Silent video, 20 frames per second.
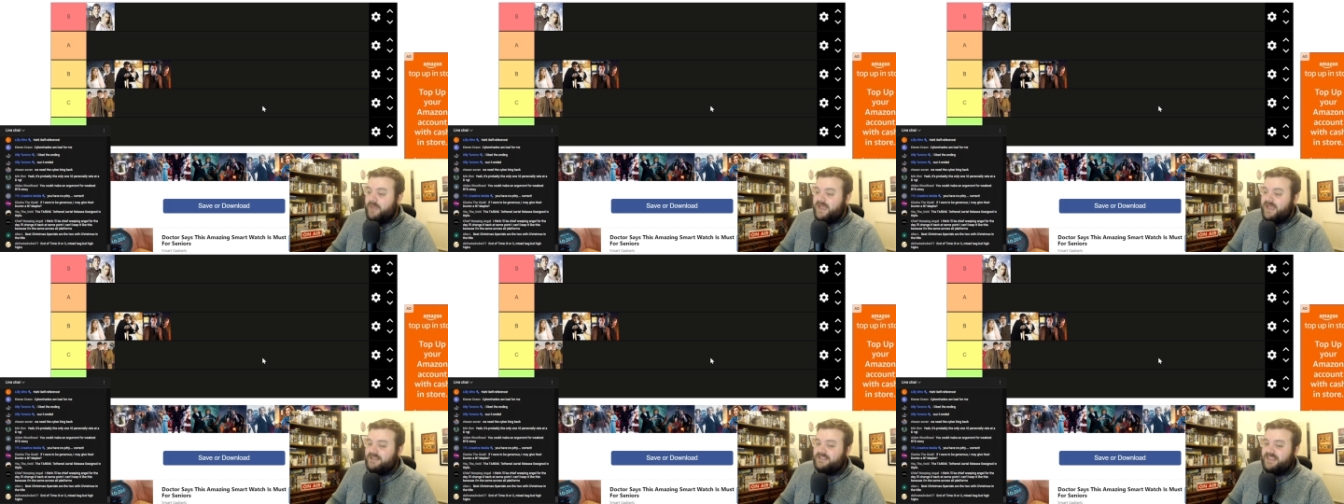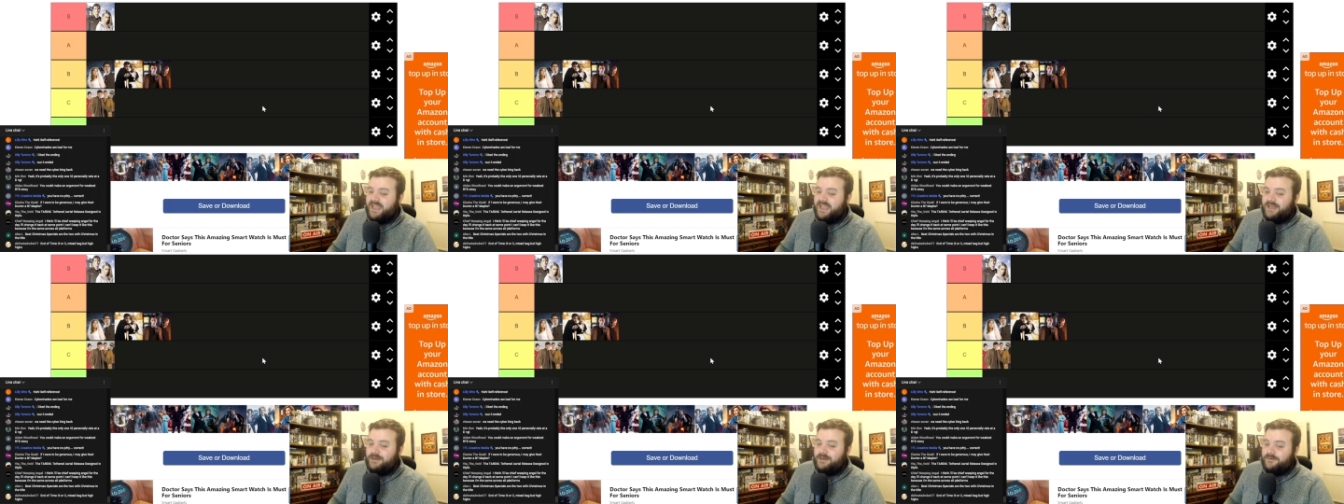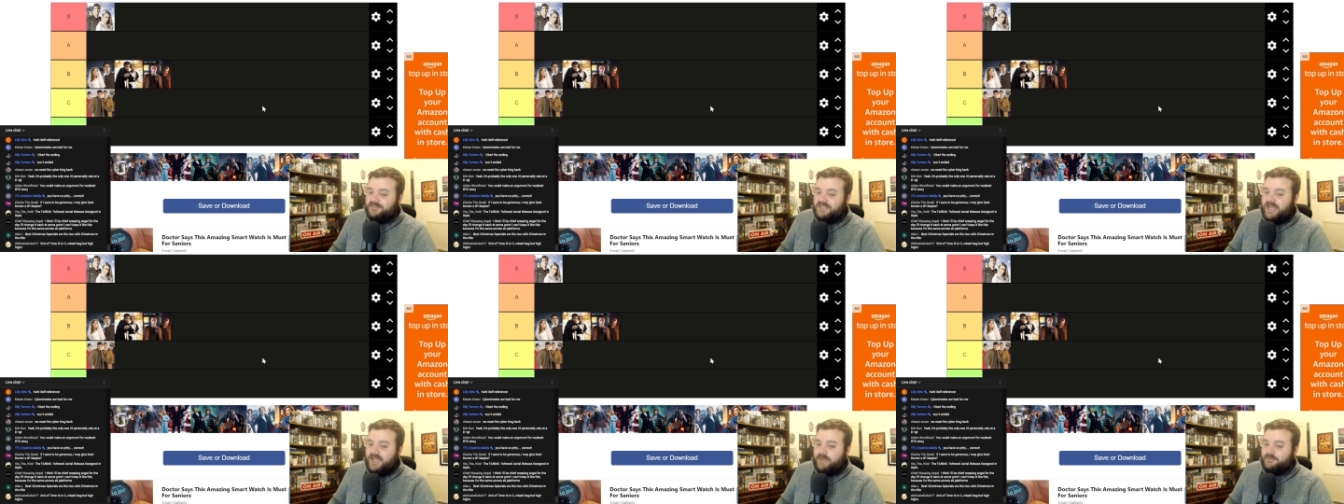makes the end
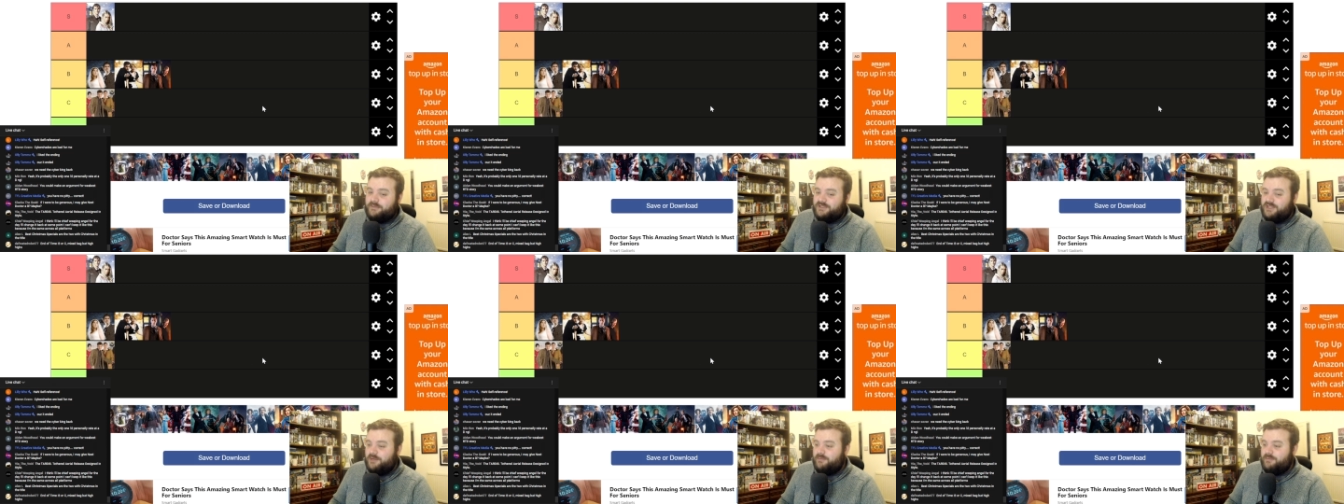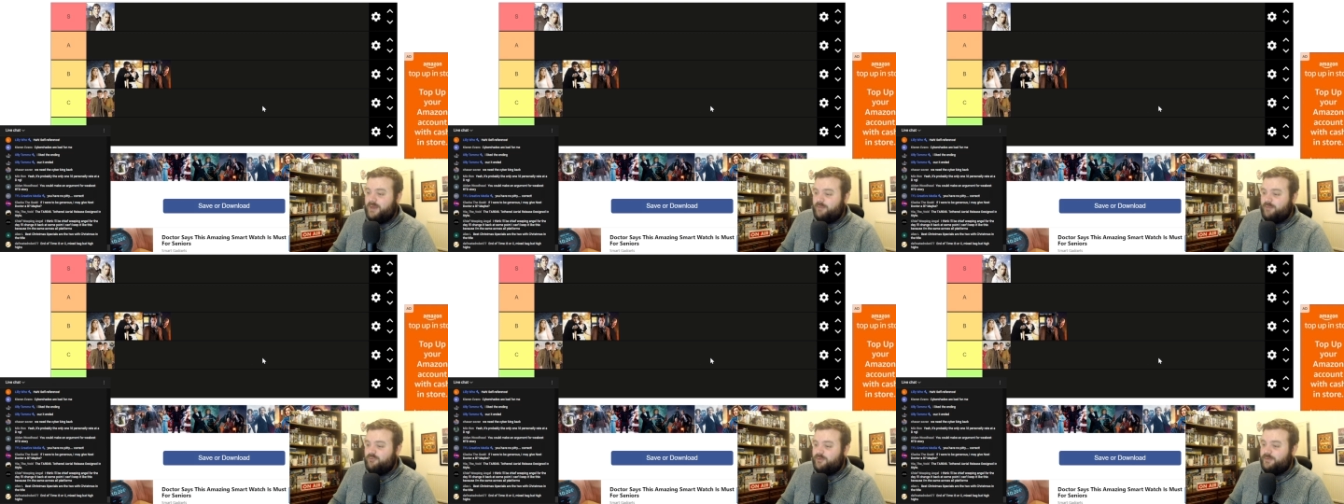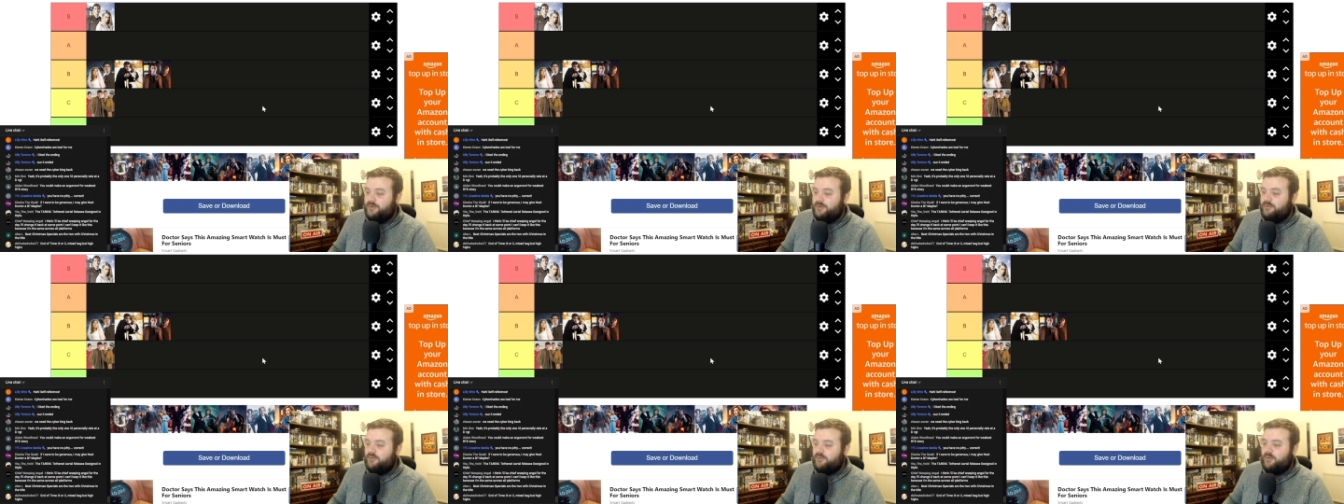of time so
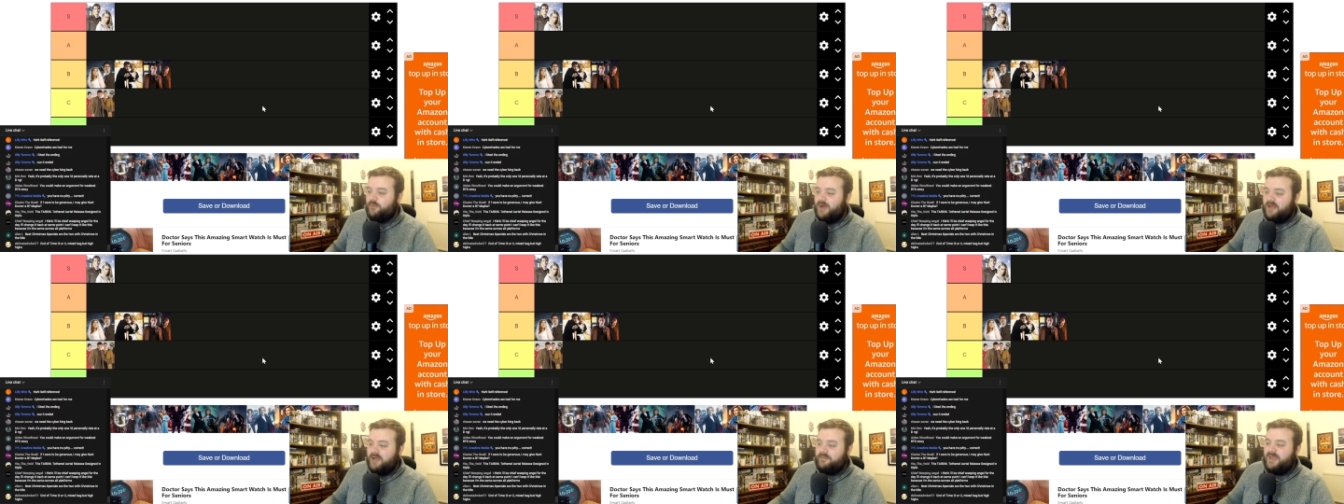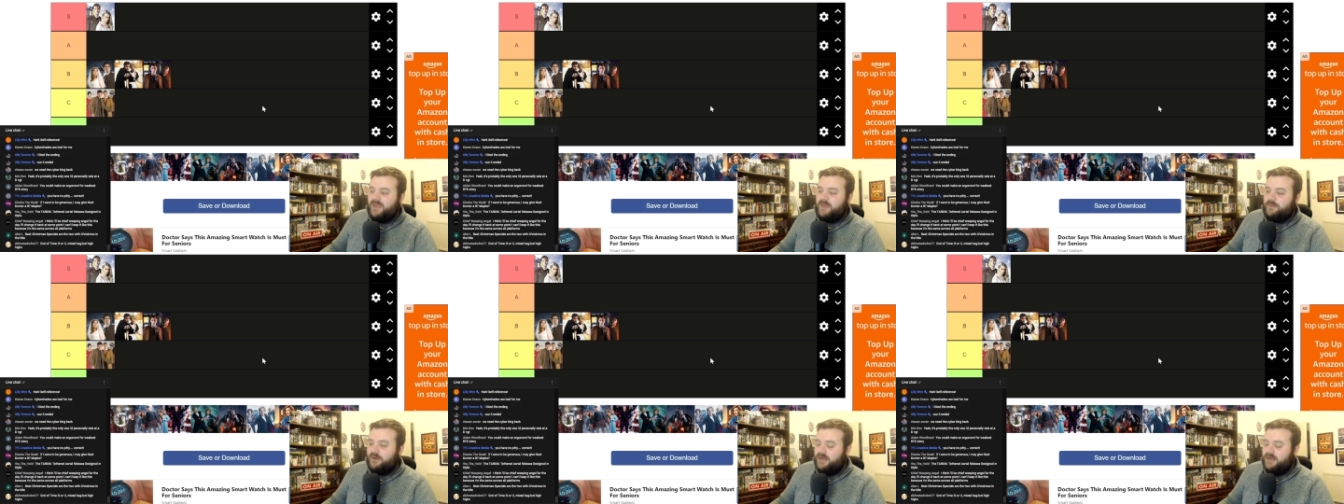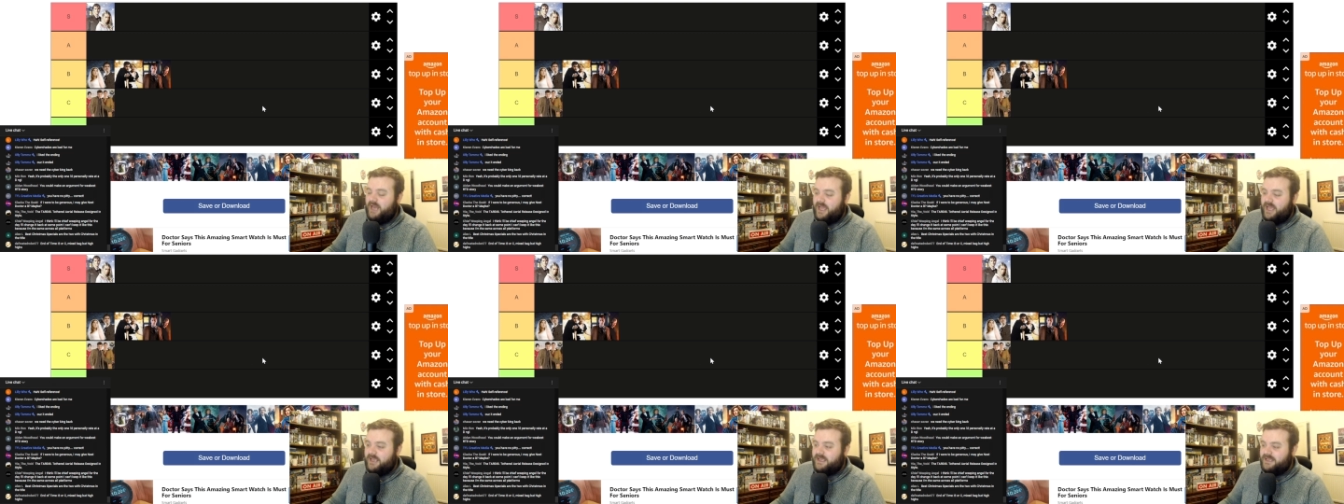memorable and why people
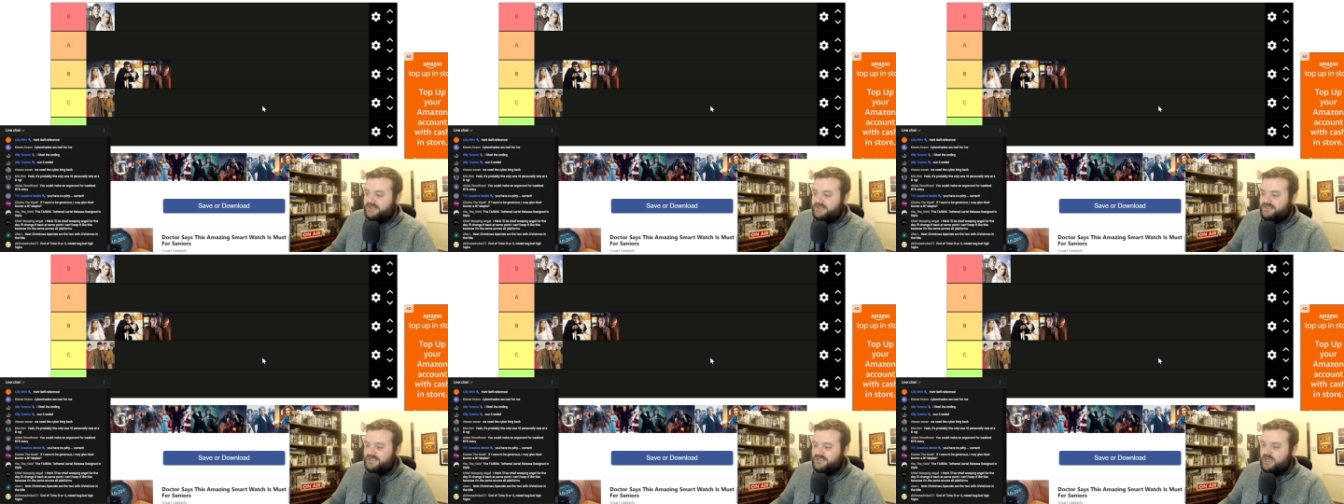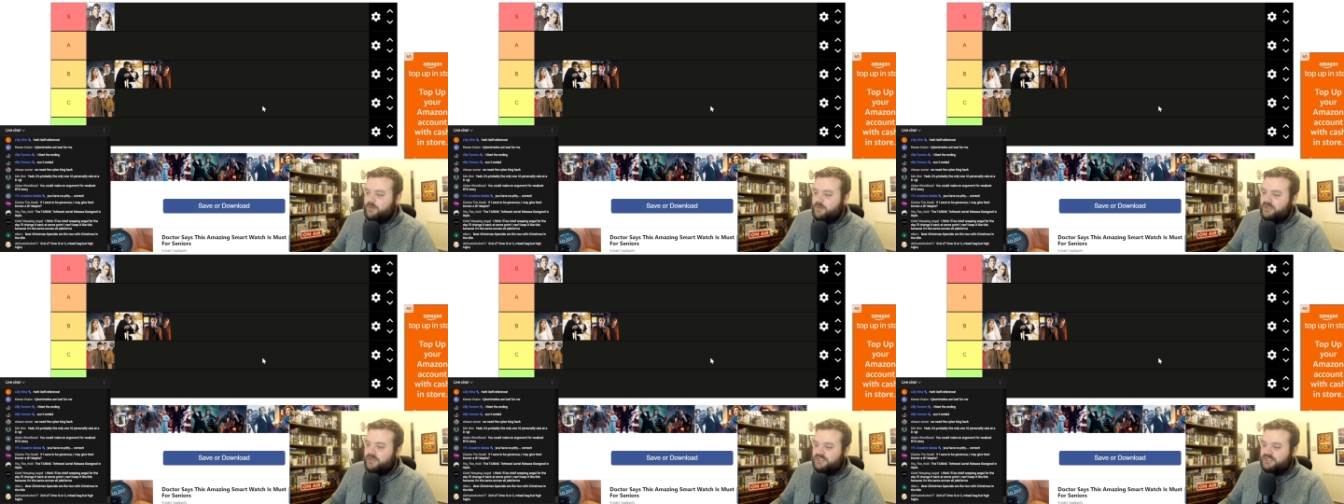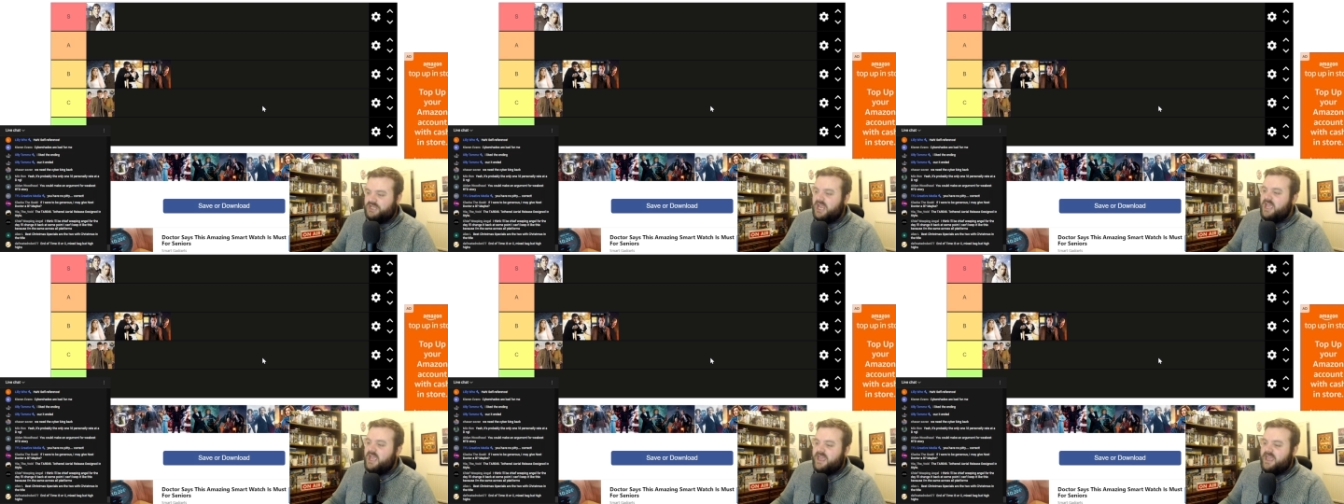like it so
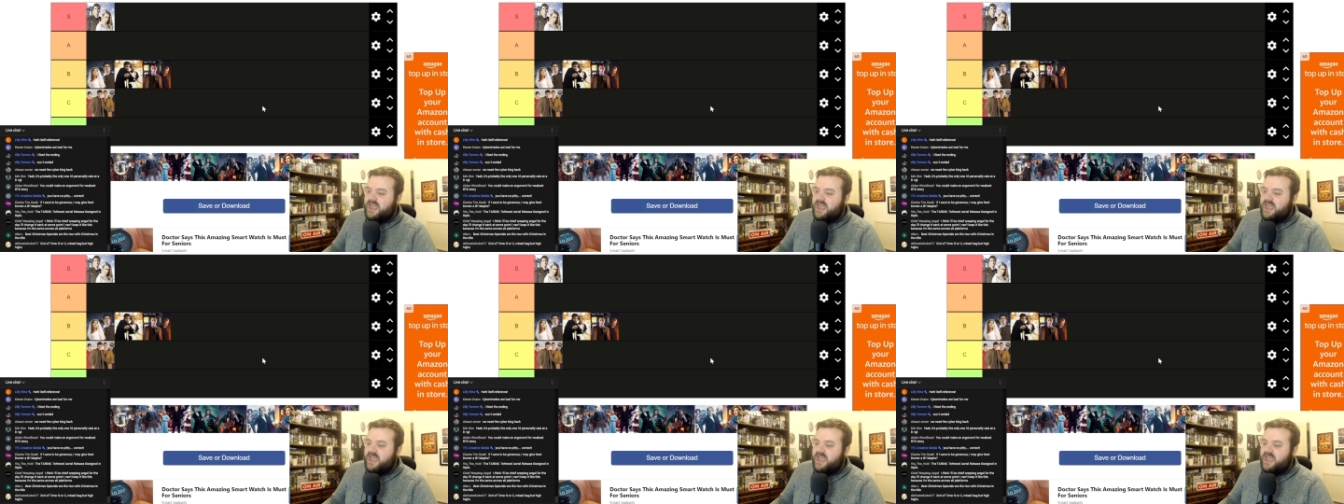much